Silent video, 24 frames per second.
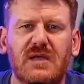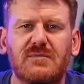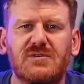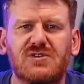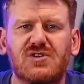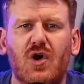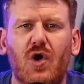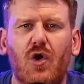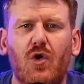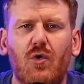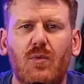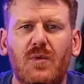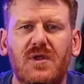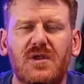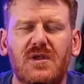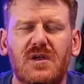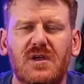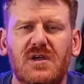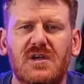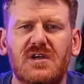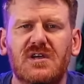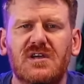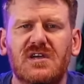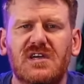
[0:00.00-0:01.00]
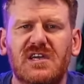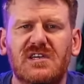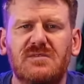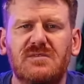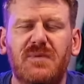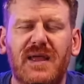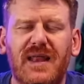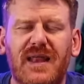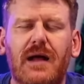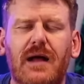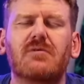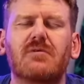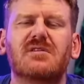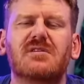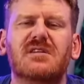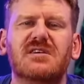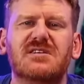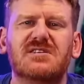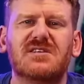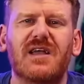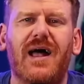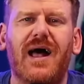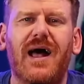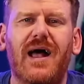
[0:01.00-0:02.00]
Coleman. He's been out the
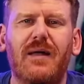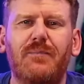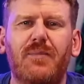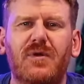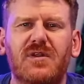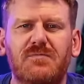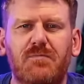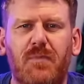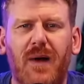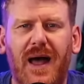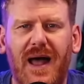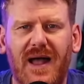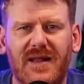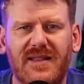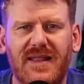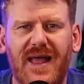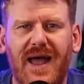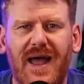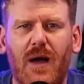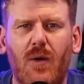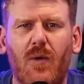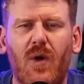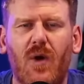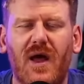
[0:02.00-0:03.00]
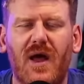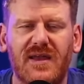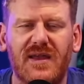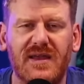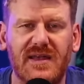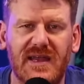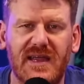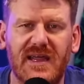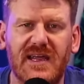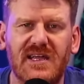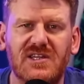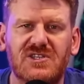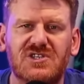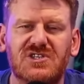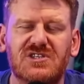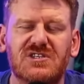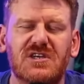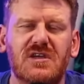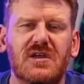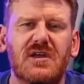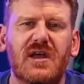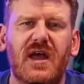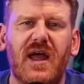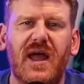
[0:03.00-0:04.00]
side, but he's back now and he needs
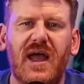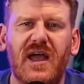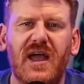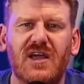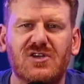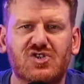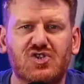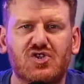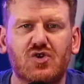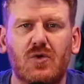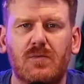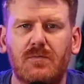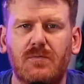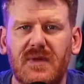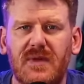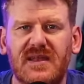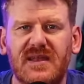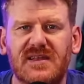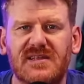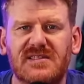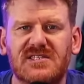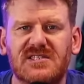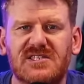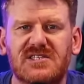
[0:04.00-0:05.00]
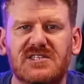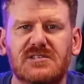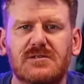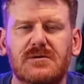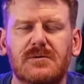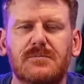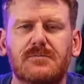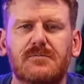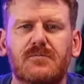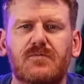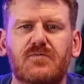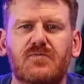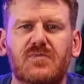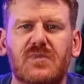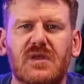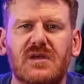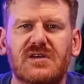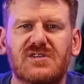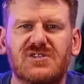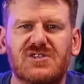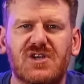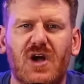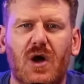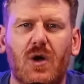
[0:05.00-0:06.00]
some minutes.
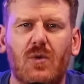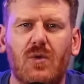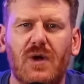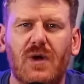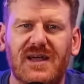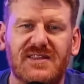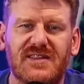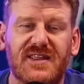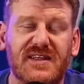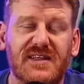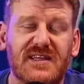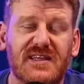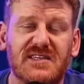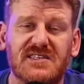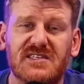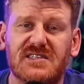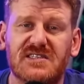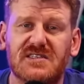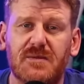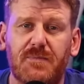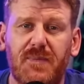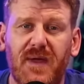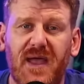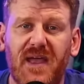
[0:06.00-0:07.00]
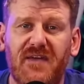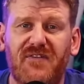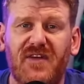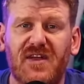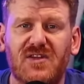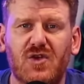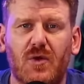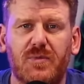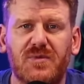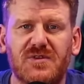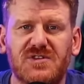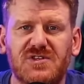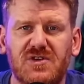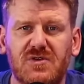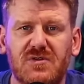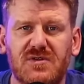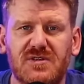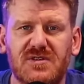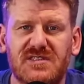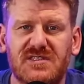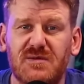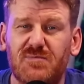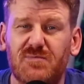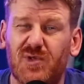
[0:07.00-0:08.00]
So I think this is a perfect
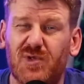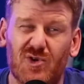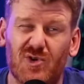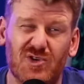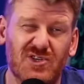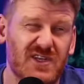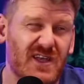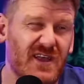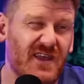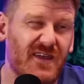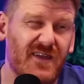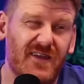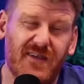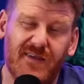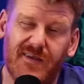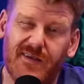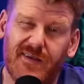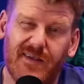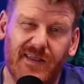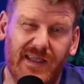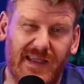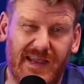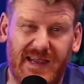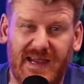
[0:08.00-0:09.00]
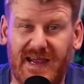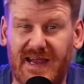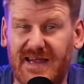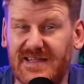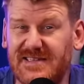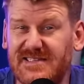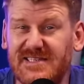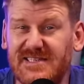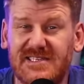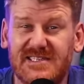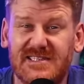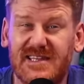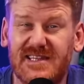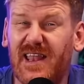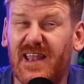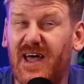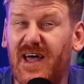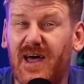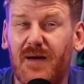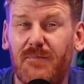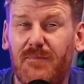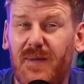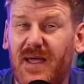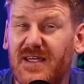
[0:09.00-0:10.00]
opportunity. Plus, is he still
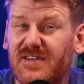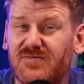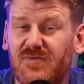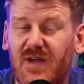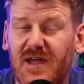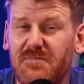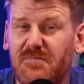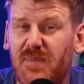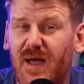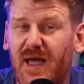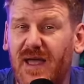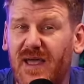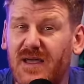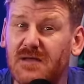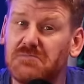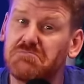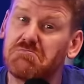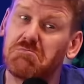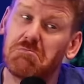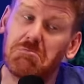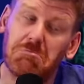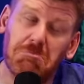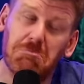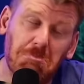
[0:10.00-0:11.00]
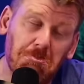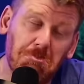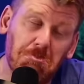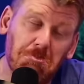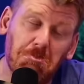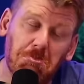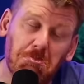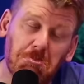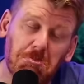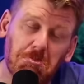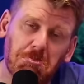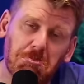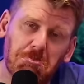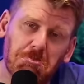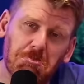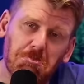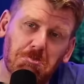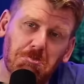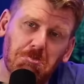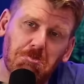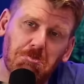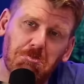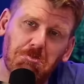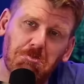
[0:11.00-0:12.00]
our best right back?
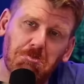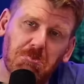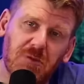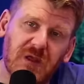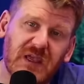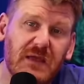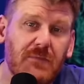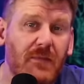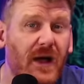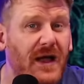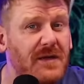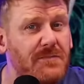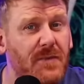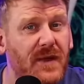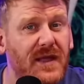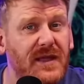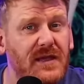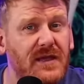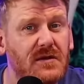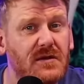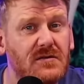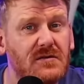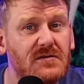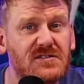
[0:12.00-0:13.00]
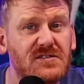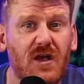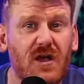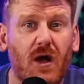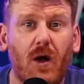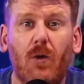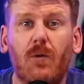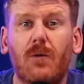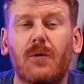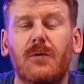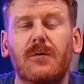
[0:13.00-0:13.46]
I think he might be. So